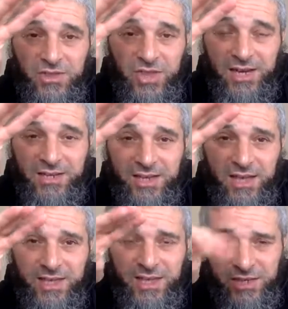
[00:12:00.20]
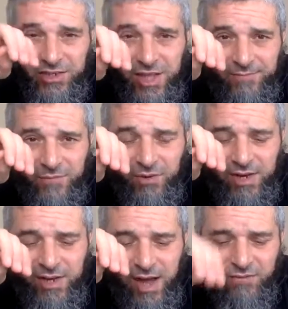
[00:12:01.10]
al-Thalitha dil Hijrah,
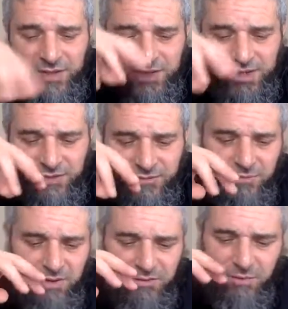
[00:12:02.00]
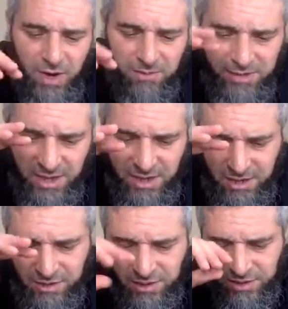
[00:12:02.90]
right after the Hijrah of the Prophet Muhammad,
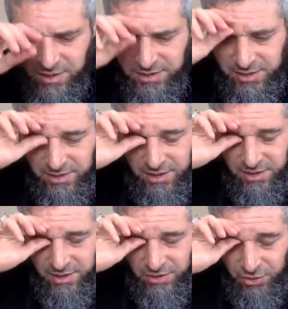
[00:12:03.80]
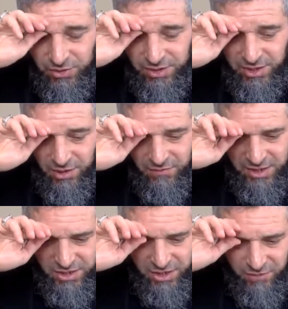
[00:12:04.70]
the, the the the third year of the
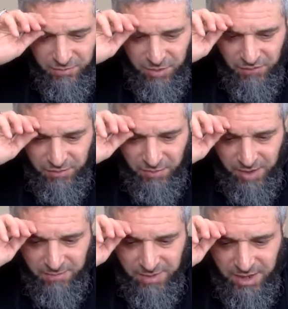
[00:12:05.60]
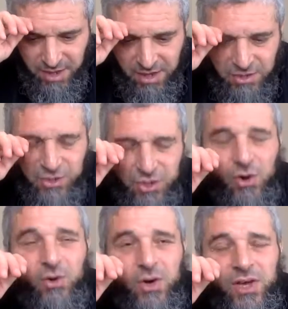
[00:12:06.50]
Hijrah of the Prophet Muhammad. So,
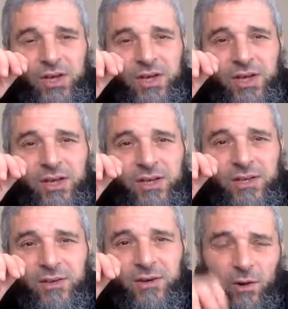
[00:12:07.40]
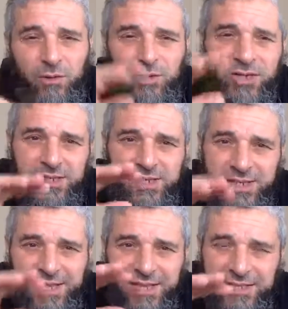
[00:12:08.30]
although there's this
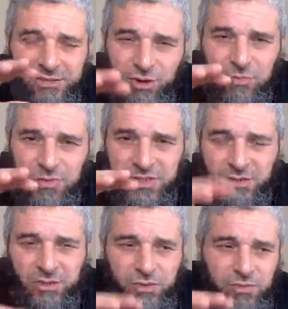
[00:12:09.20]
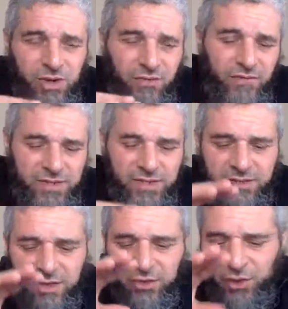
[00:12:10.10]
little discrepancy in terms of is
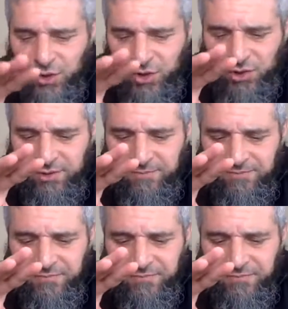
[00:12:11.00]
it the third,